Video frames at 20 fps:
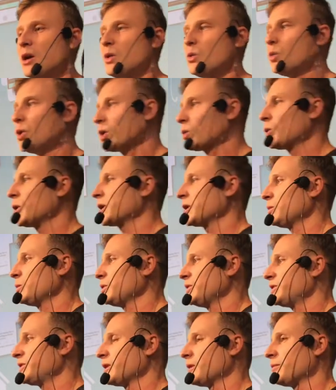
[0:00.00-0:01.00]
we're working
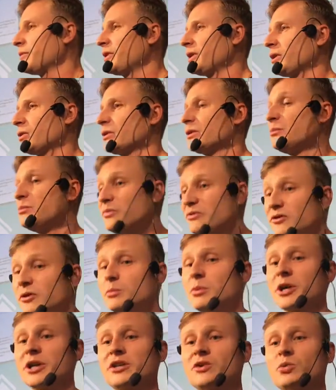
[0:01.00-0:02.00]
with something, or the food
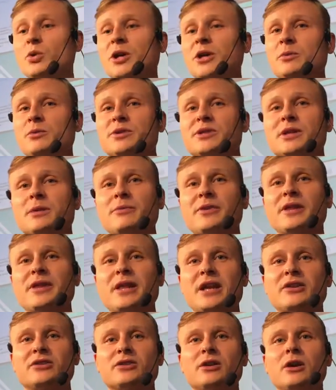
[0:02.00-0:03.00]
market's working with something
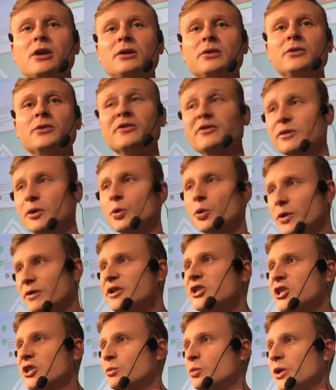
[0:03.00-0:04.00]
that is called
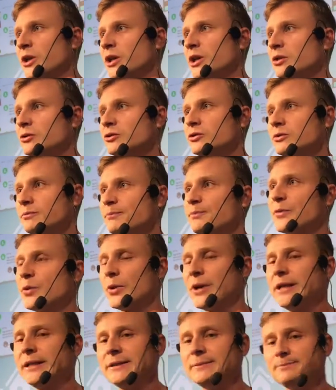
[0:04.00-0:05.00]
revision windows,
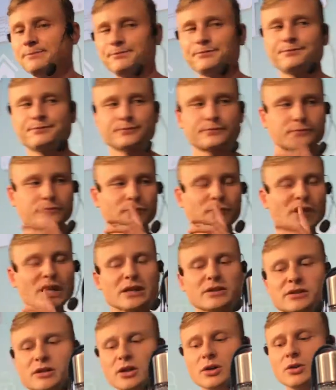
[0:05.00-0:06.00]
right?
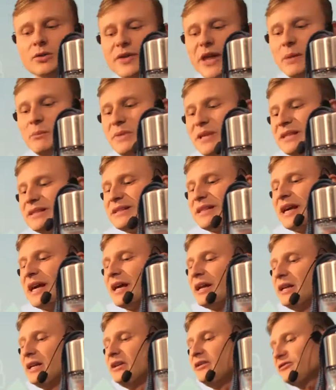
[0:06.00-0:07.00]
So that means
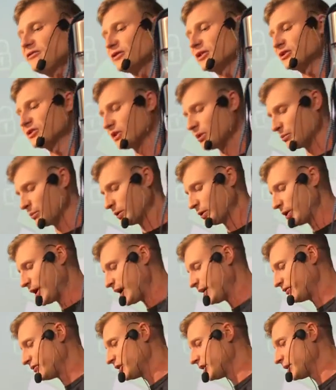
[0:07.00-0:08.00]
that if, for example,
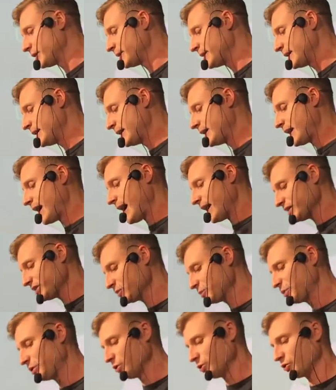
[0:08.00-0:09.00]
as a
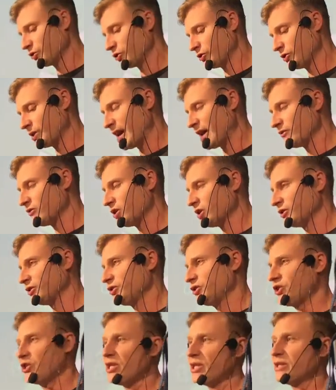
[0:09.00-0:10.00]
producer, you have a
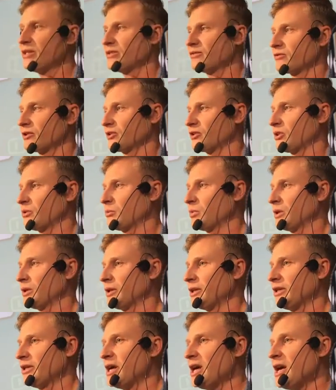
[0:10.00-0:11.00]
cheese, for example,
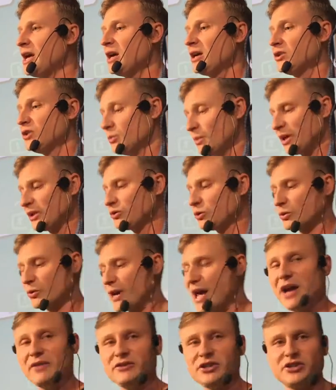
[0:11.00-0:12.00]
and you might
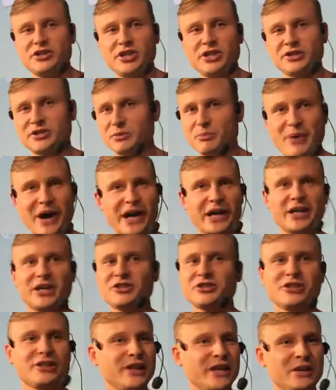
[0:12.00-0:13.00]
already have the cheese, the
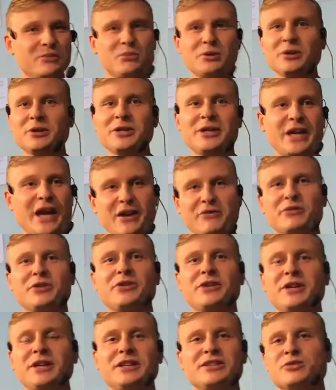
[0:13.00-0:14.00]
package, the labeling,
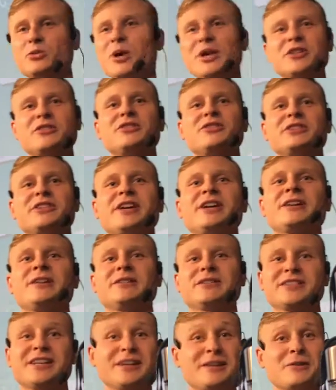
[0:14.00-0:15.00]
everything, it's ready to
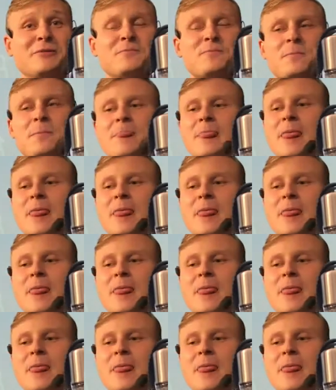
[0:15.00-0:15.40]
sell.